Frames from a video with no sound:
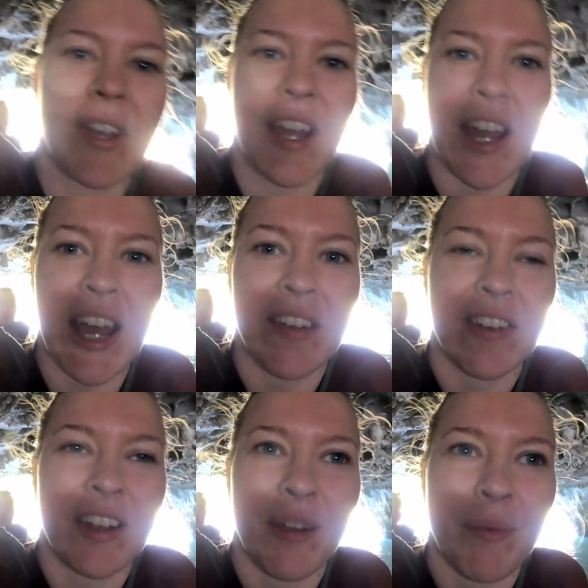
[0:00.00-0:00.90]
we have
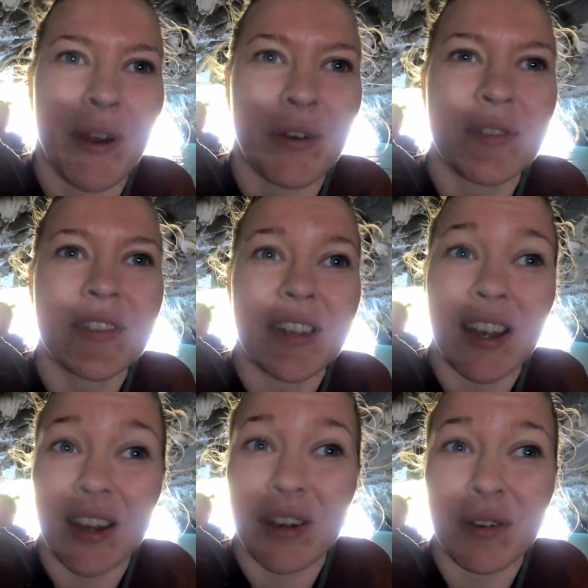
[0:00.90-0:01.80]
about
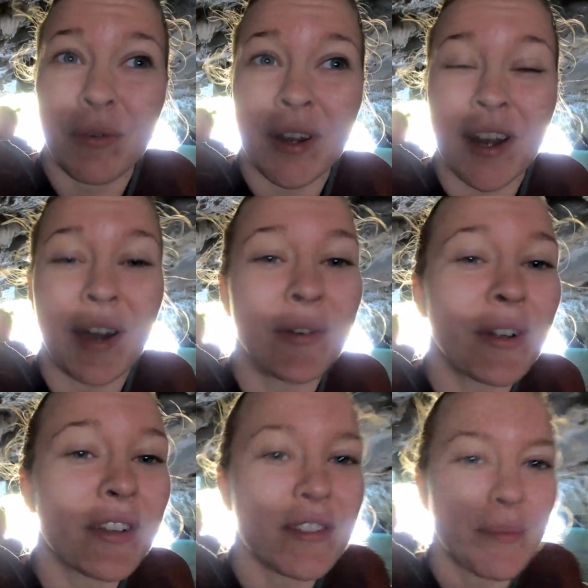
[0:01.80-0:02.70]
1
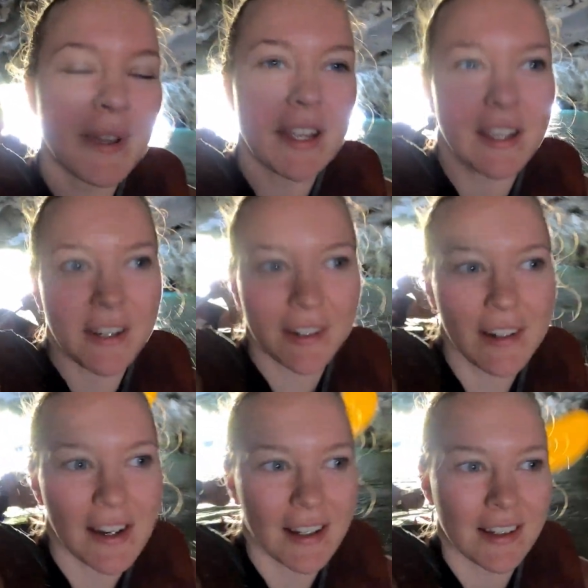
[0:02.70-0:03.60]
hour to be here
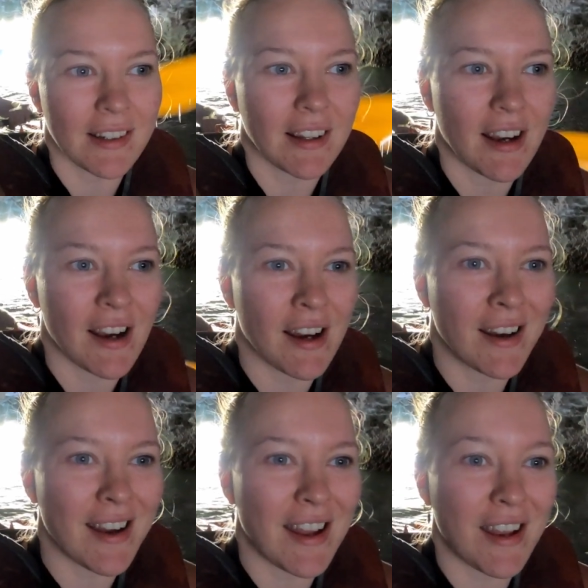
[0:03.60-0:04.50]

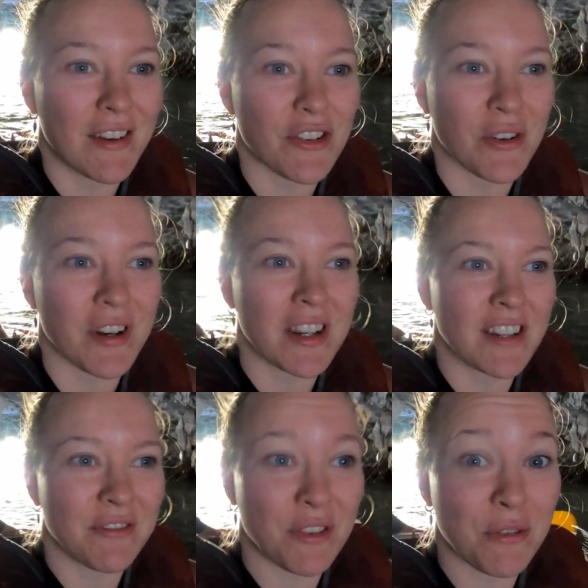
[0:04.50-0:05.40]
and enjoy
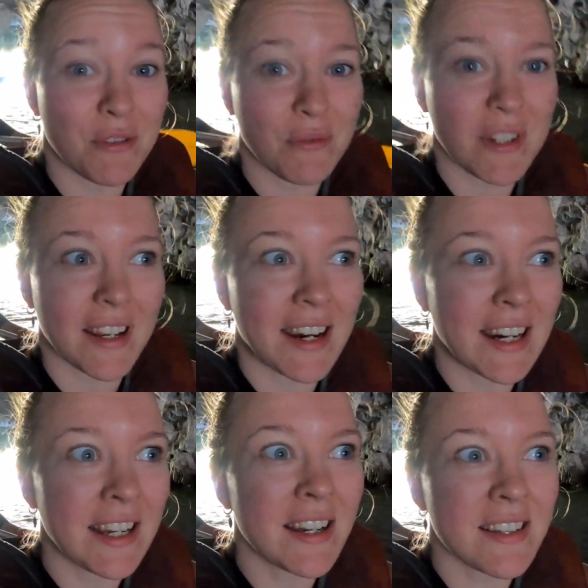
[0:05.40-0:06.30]
the views with the
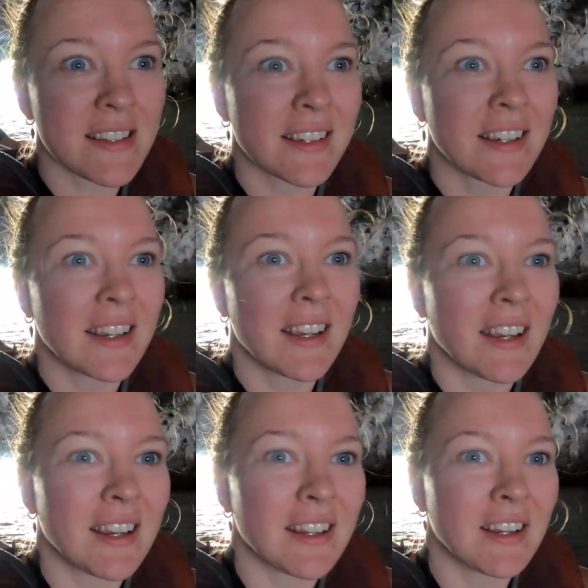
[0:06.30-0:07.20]
kayaks.
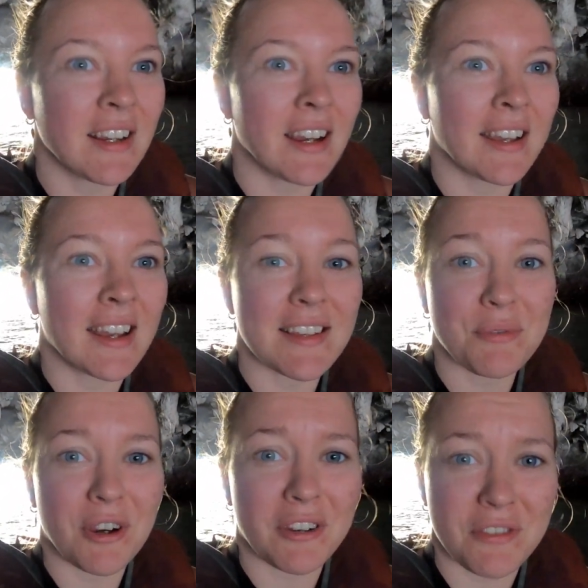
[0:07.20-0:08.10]
I guess
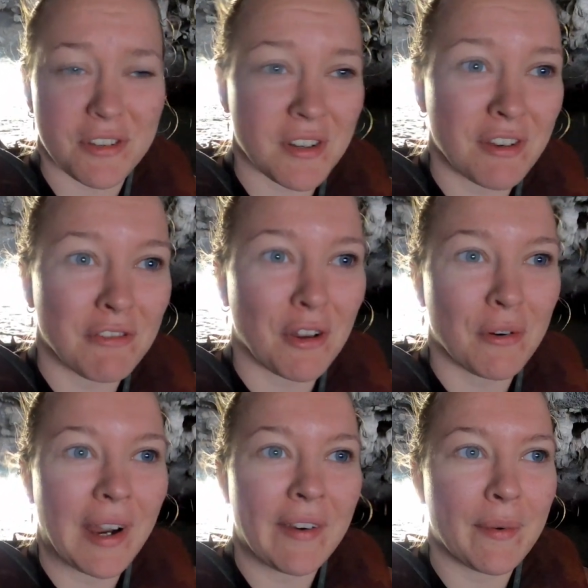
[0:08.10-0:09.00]
we're just gonna
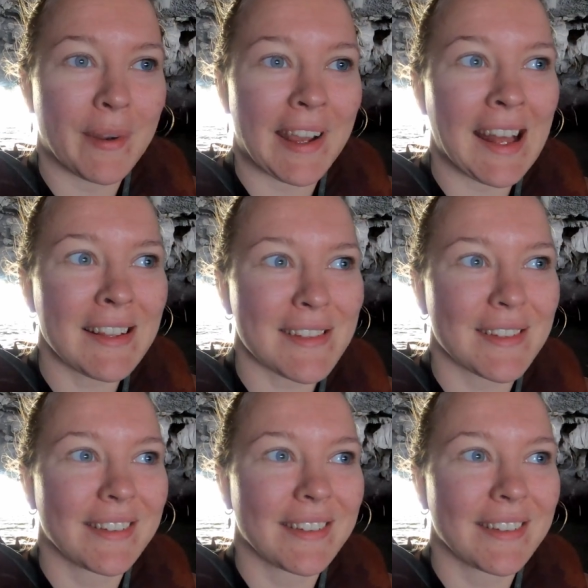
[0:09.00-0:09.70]
follow everybody else.